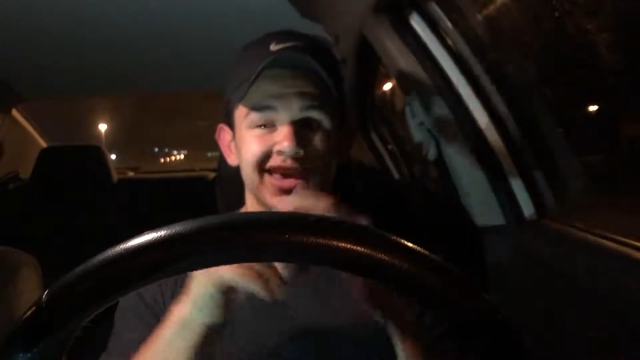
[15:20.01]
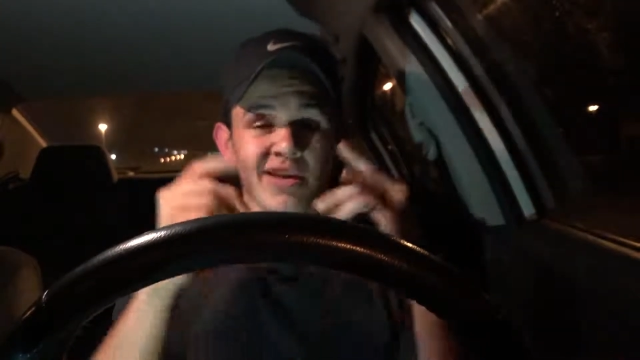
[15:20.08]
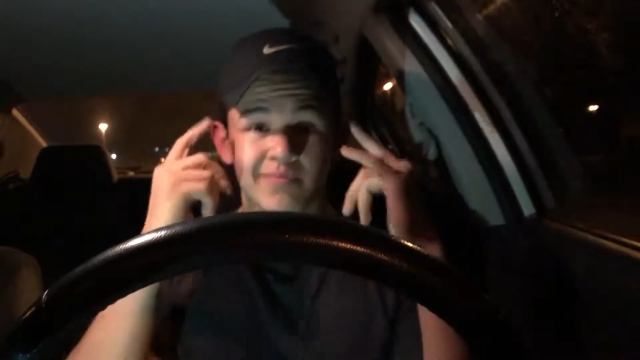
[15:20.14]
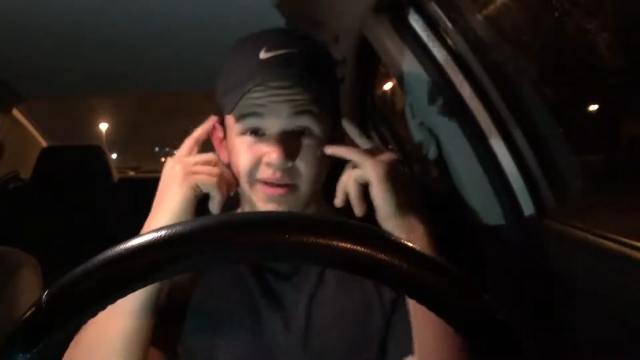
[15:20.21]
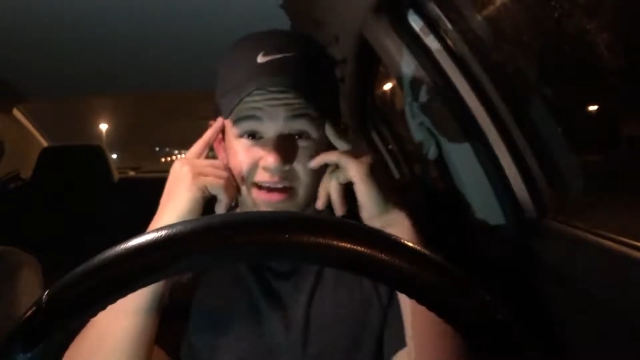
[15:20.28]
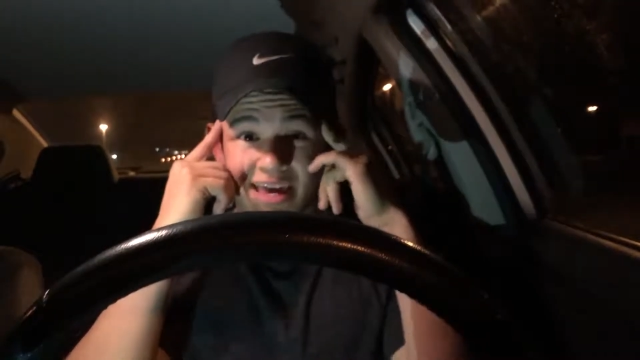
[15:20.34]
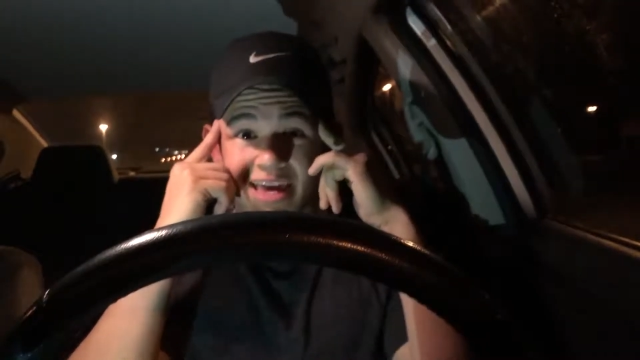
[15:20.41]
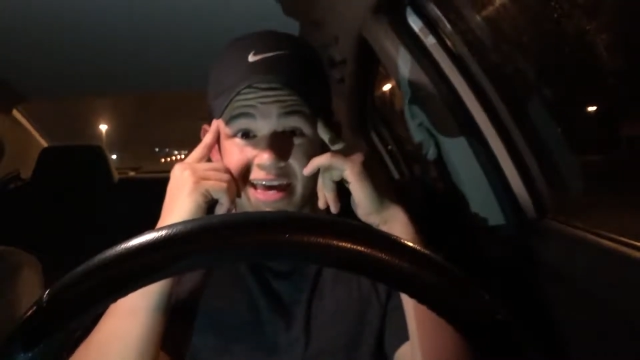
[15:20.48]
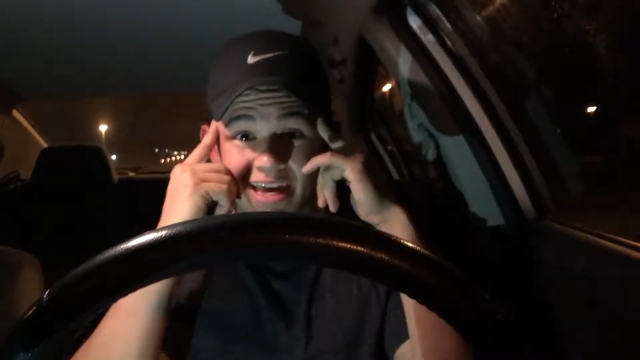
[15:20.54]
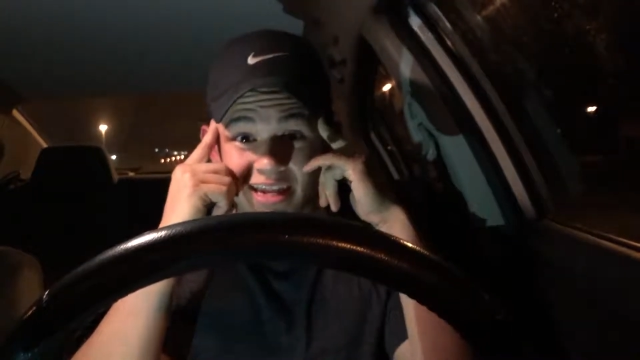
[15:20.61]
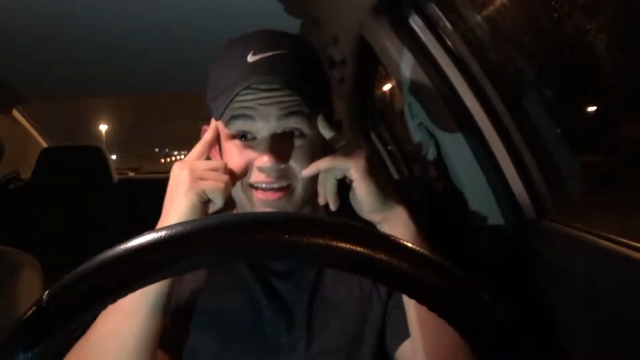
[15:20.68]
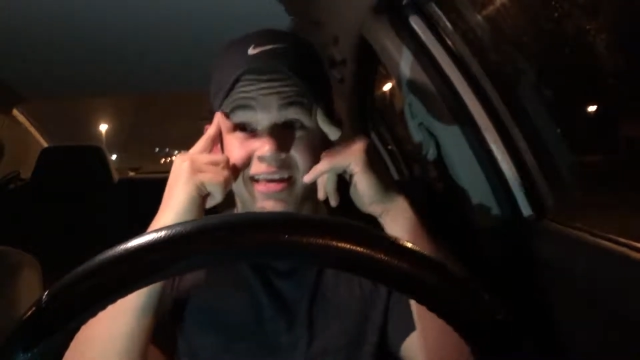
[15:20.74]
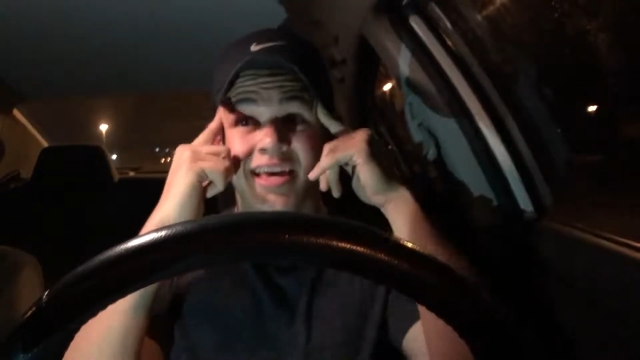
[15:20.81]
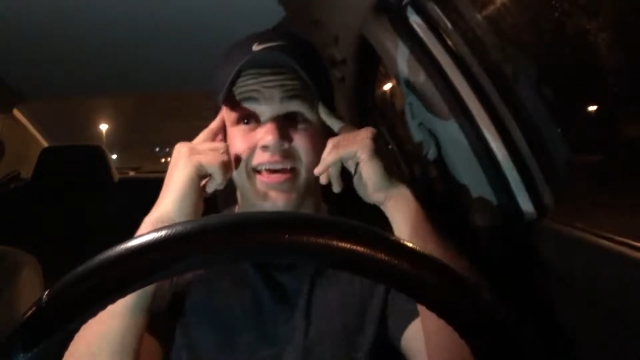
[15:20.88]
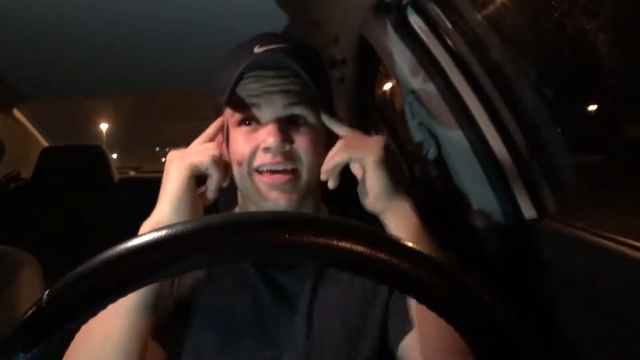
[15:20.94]
In my
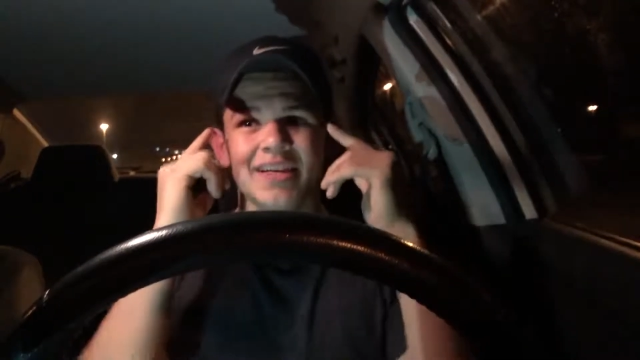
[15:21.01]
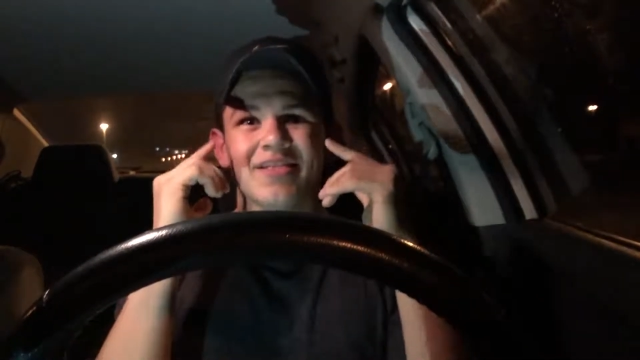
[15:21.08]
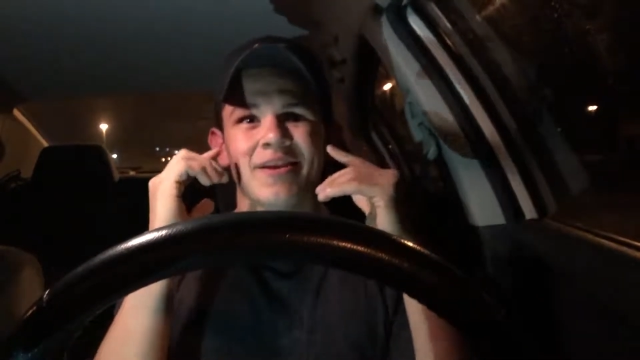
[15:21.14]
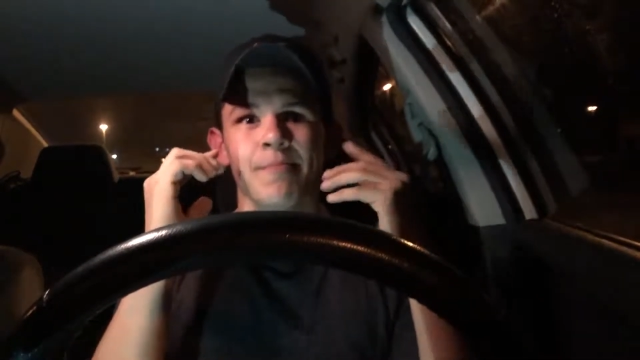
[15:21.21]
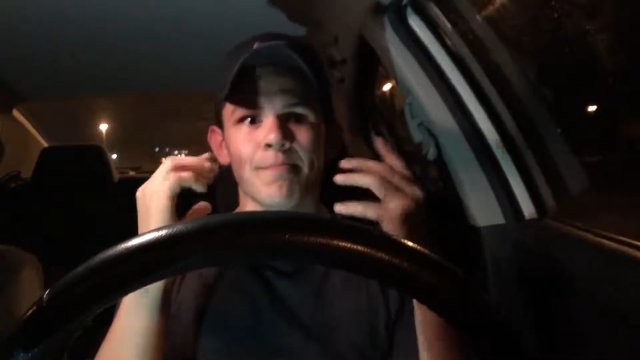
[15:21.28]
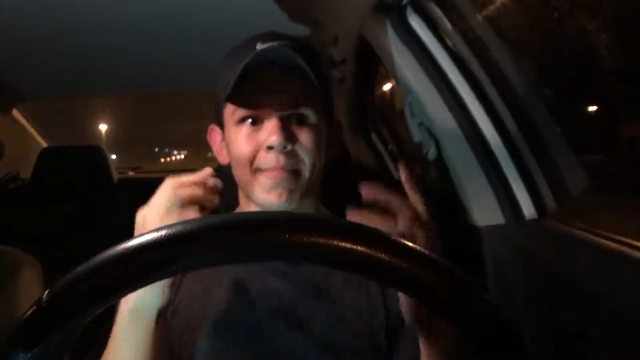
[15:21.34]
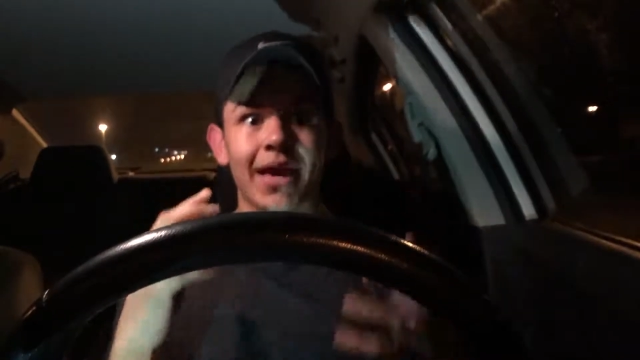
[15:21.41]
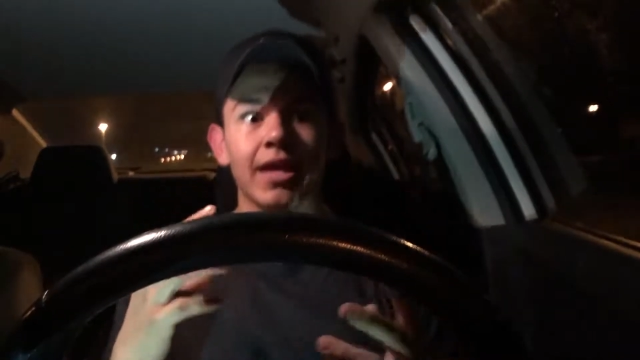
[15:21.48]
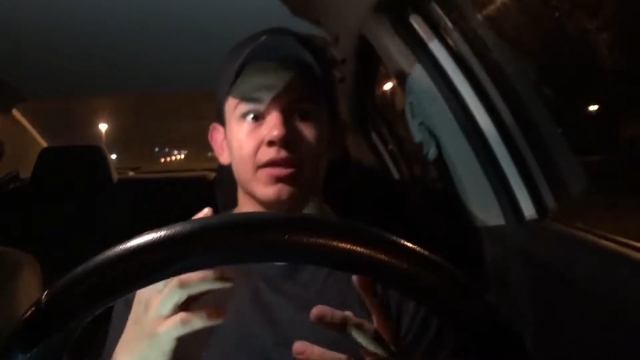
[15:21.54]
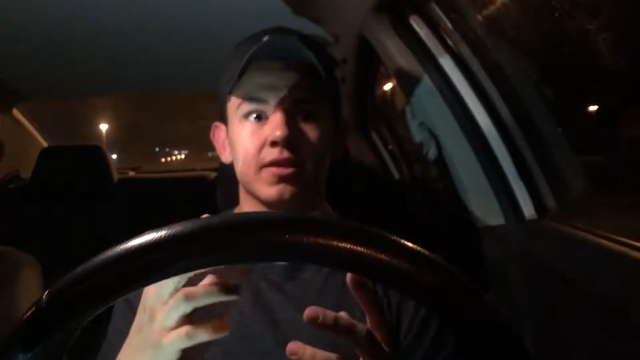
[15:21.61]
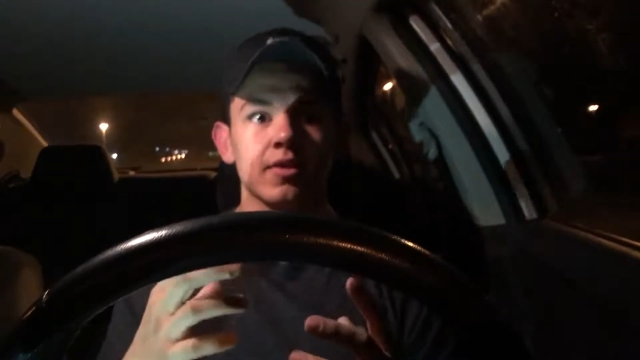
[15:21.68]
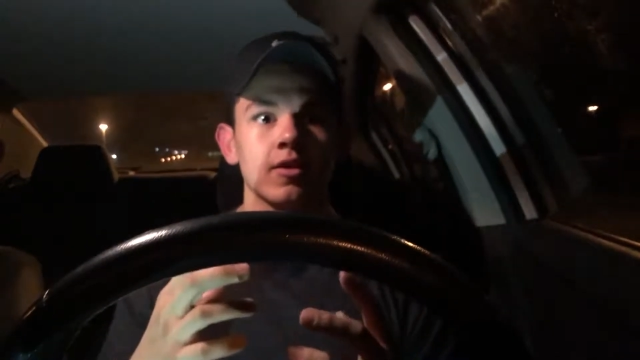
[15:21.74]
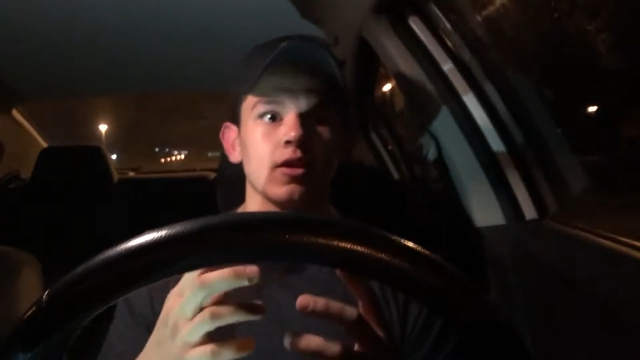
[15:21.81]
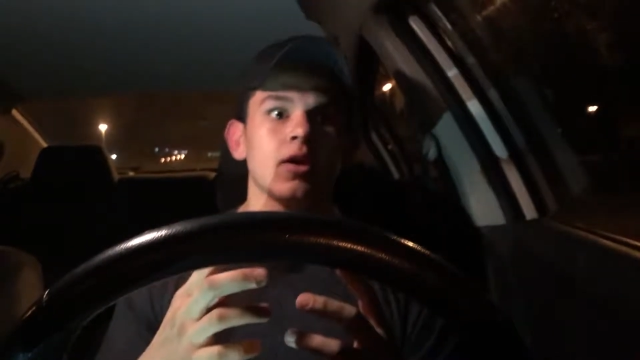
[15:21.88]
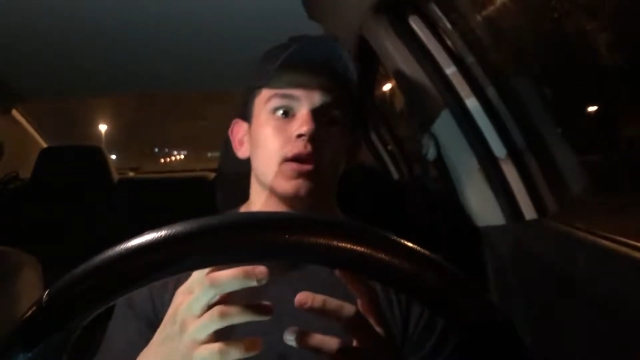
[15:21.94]
head, it's a
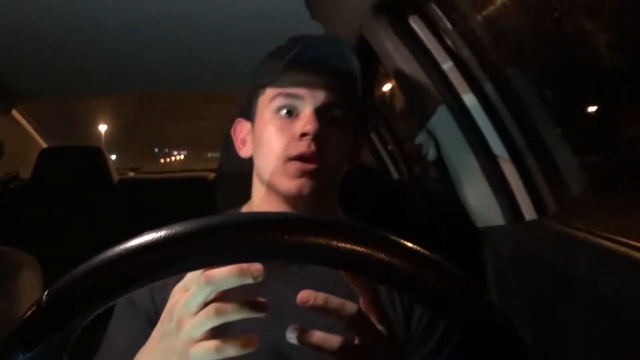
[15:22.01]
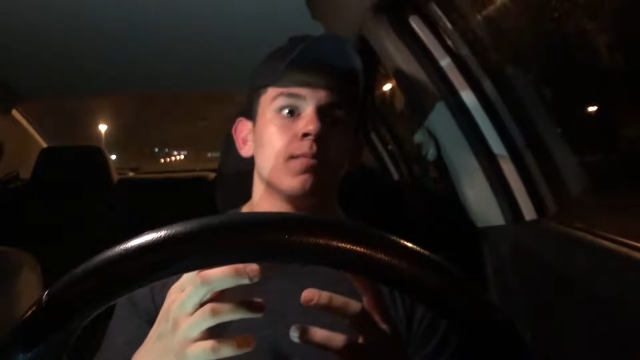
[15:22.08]
mess,